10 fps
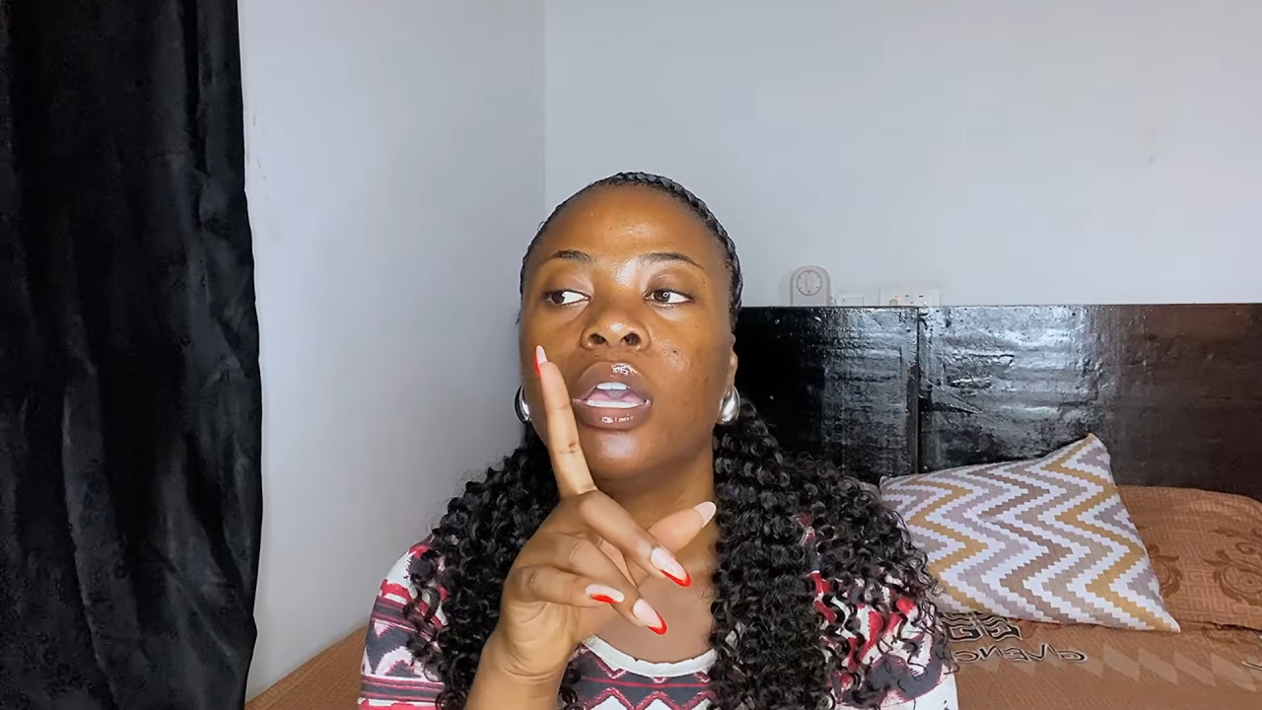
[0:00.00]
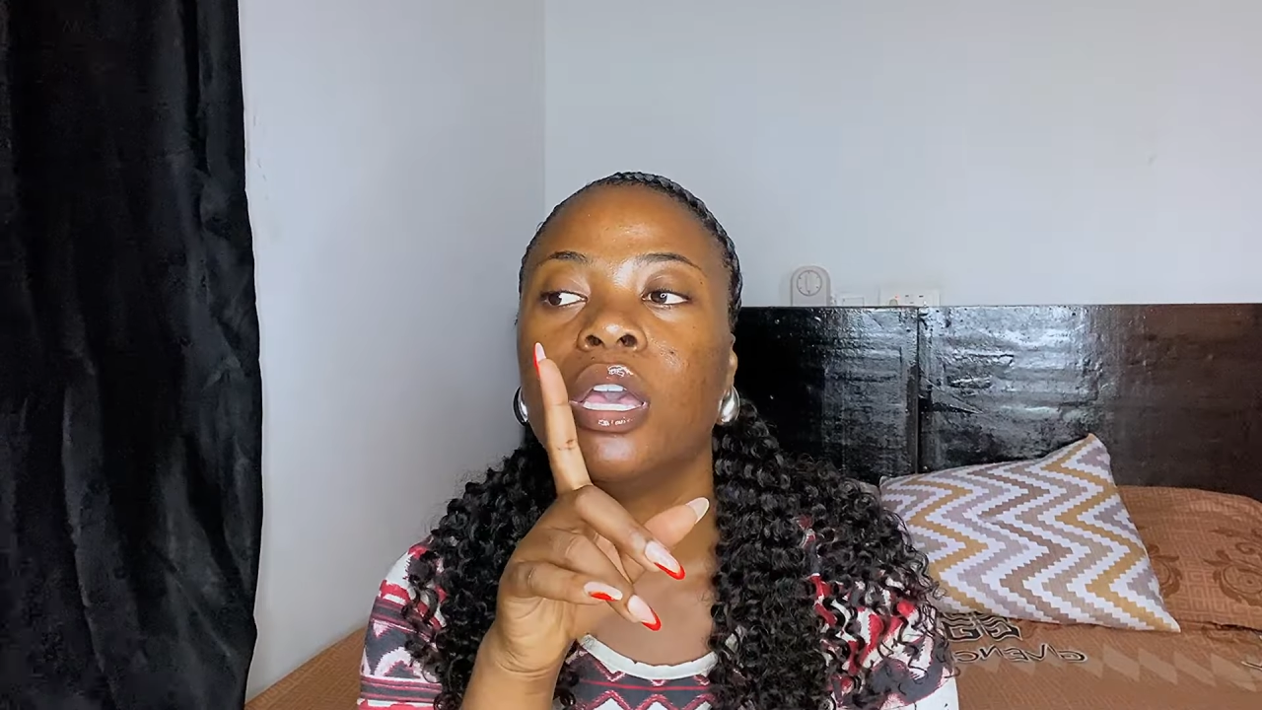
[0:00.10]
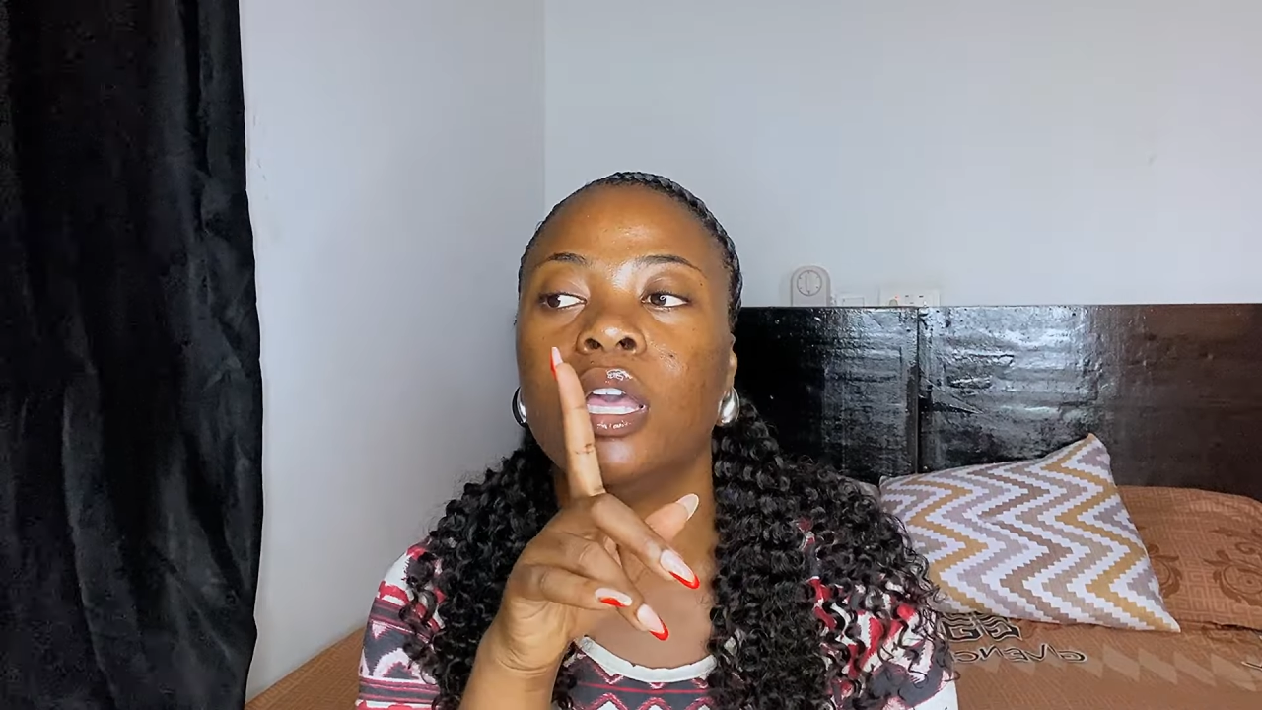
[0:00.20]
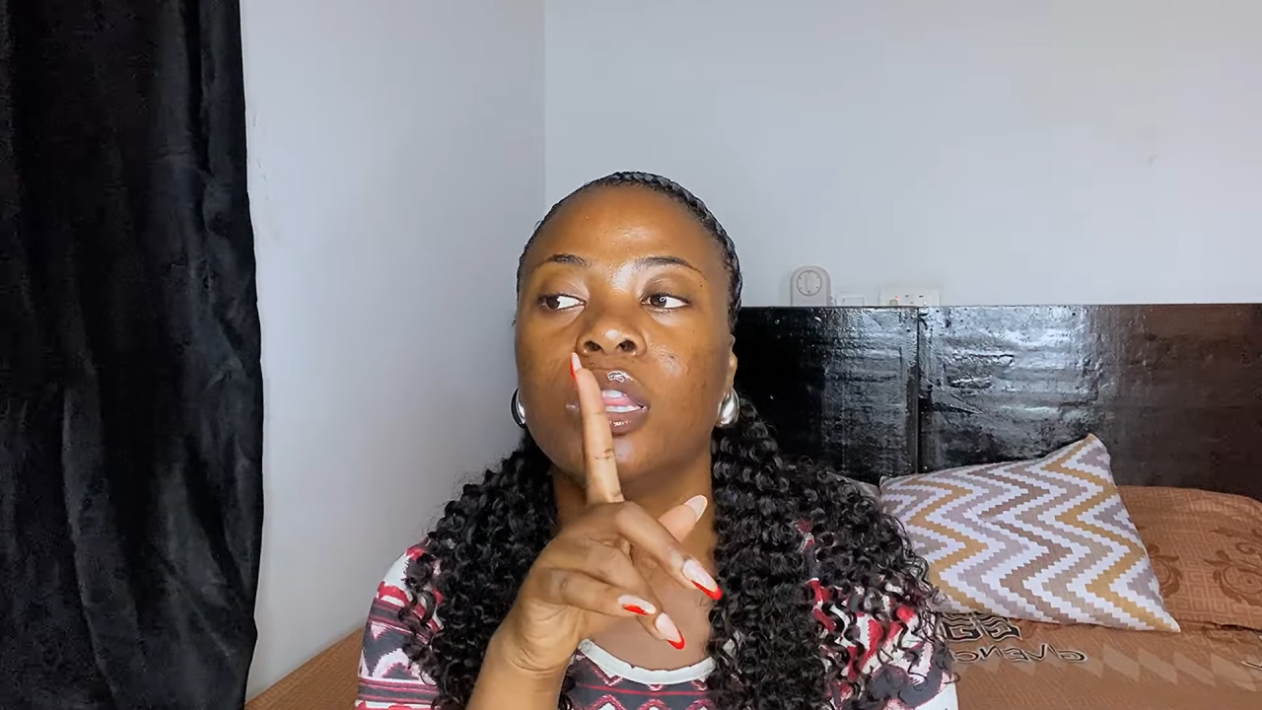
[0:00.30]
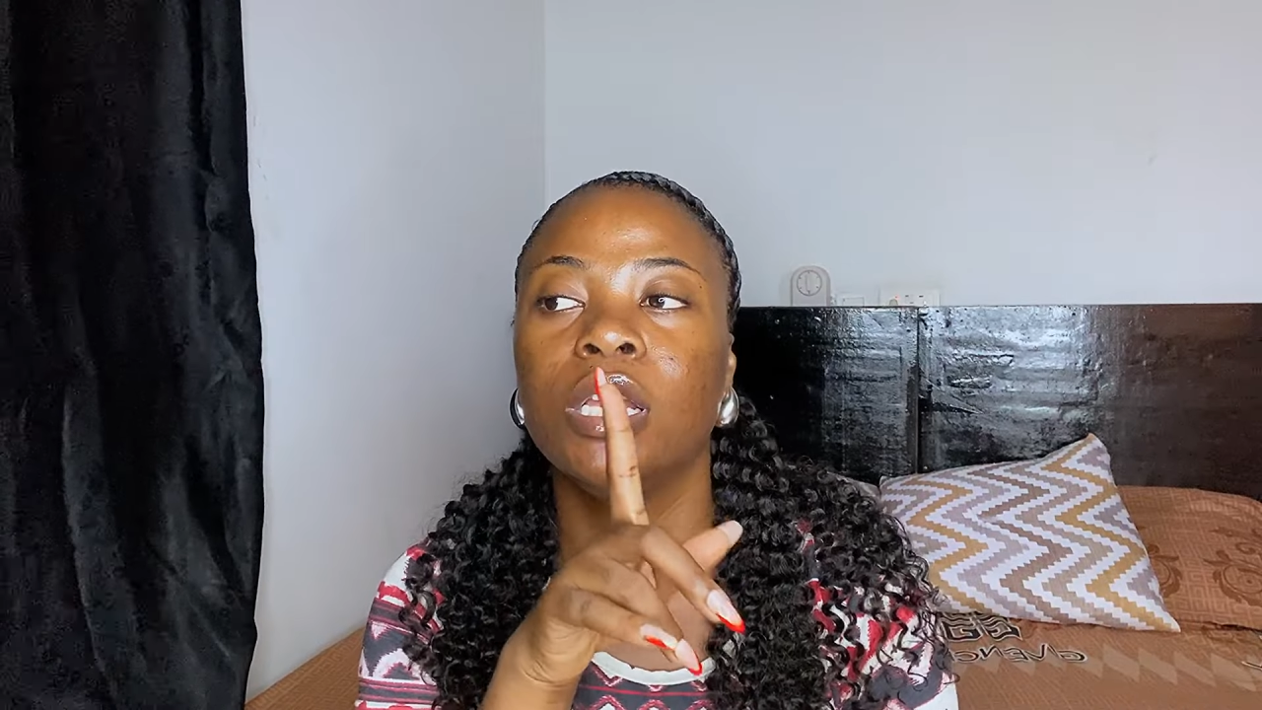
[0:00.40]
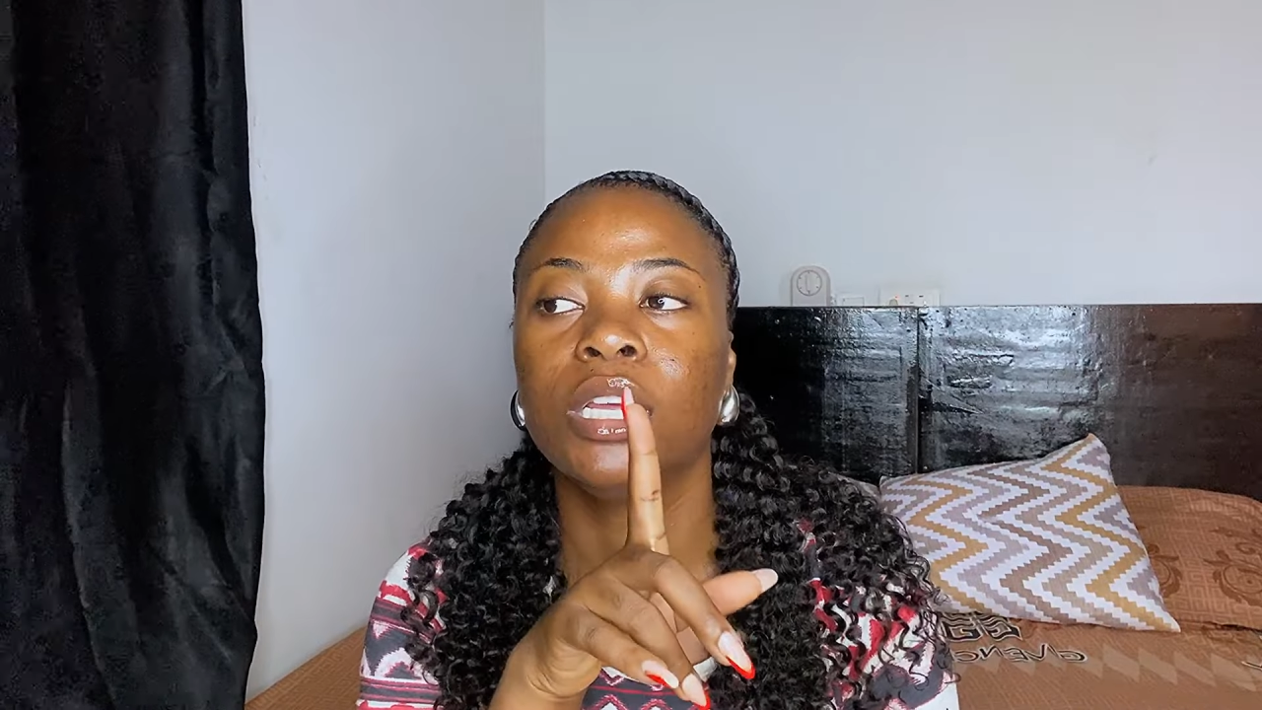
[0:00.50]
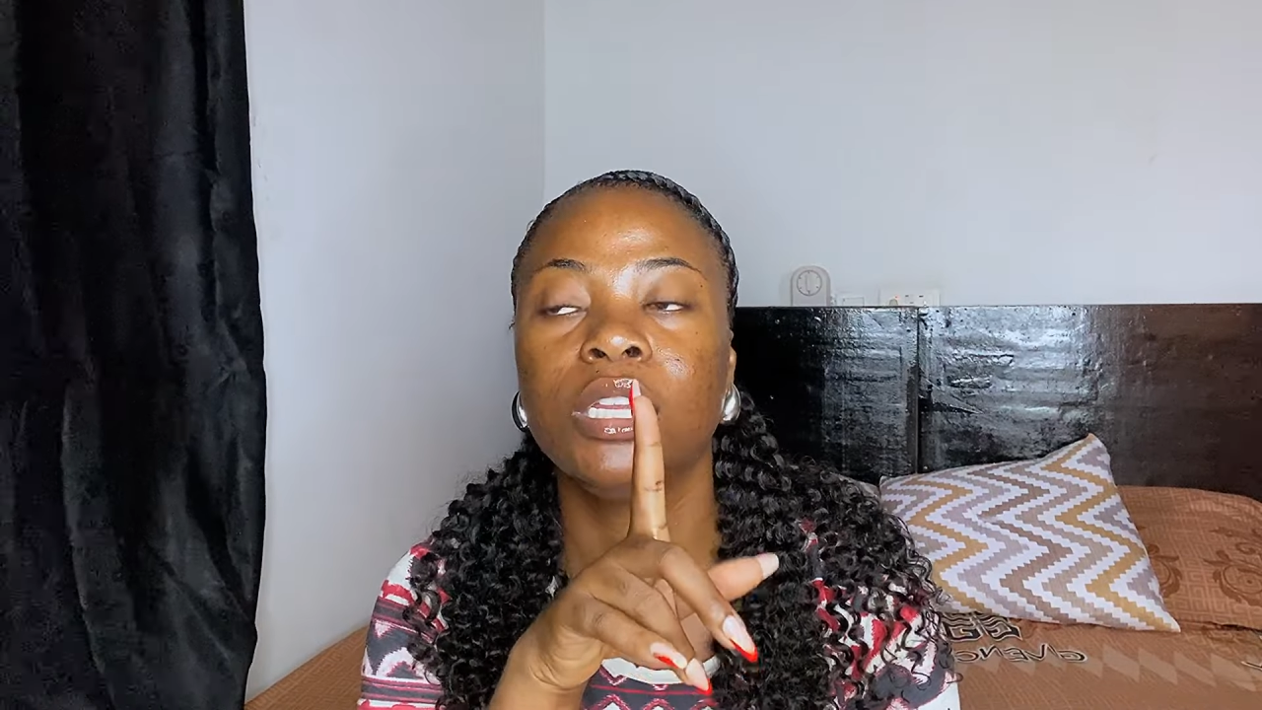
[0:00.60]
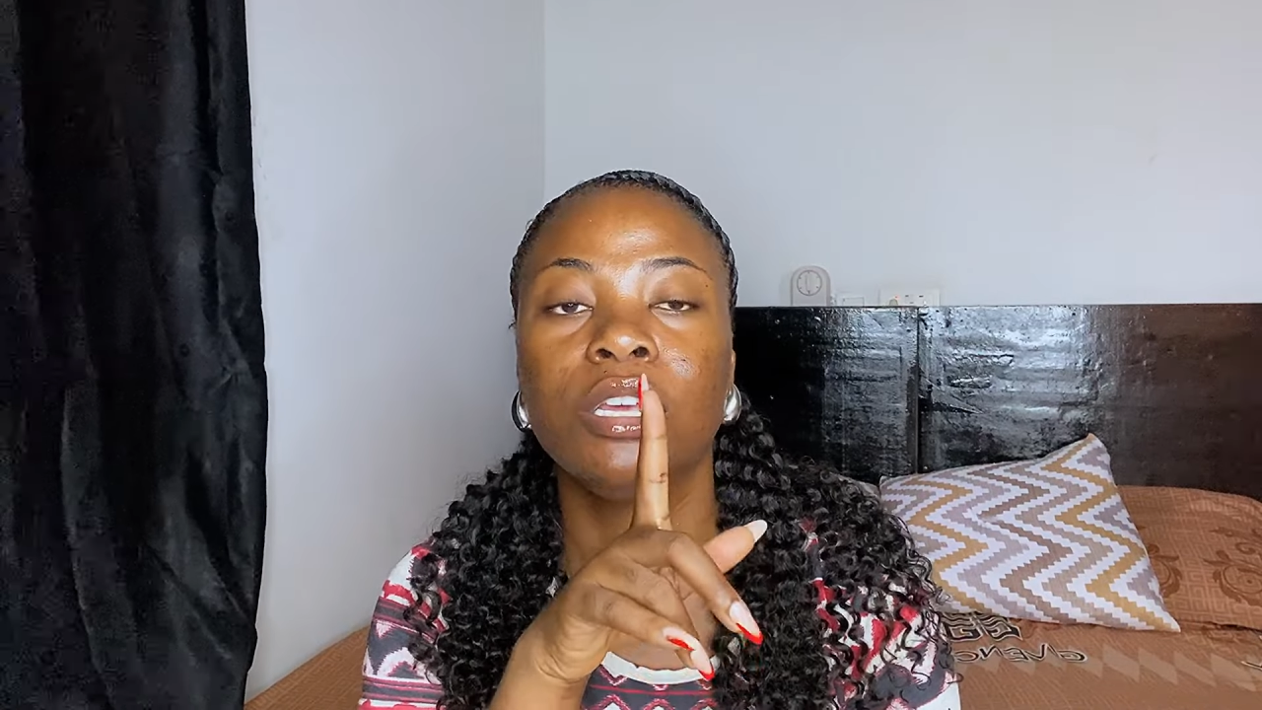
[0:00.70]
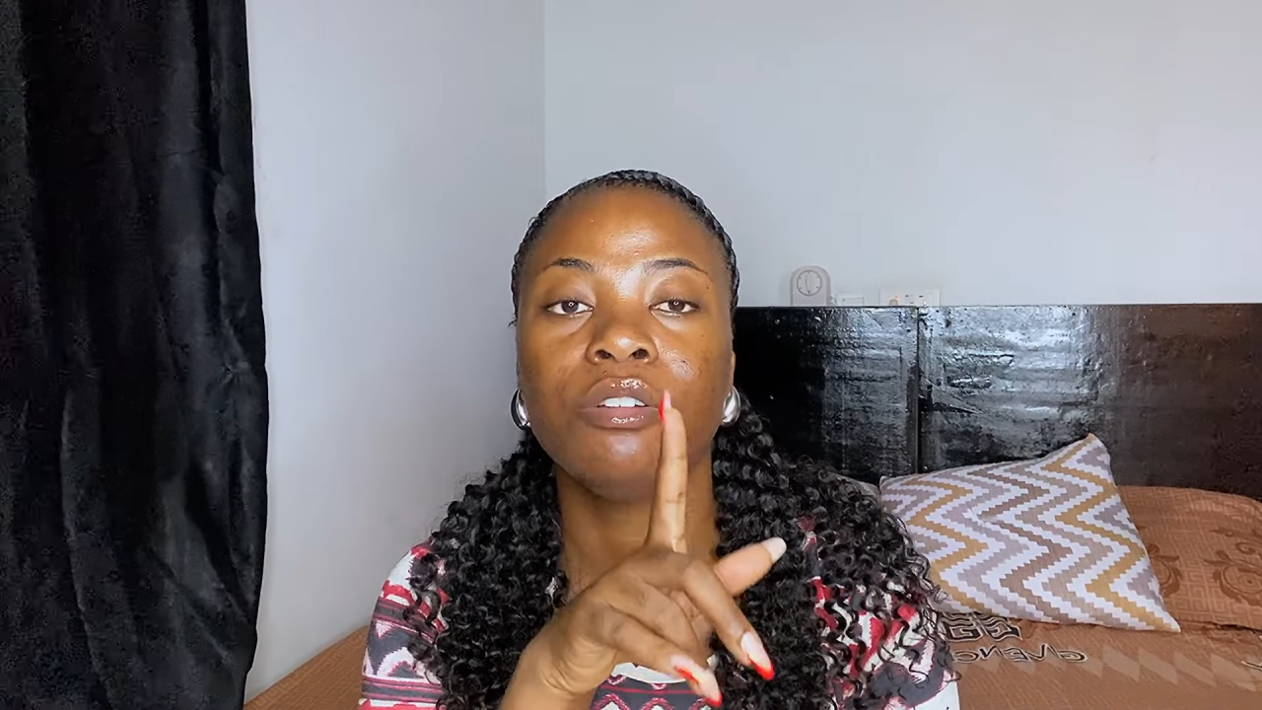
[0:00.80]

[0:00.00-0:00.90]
and then at the end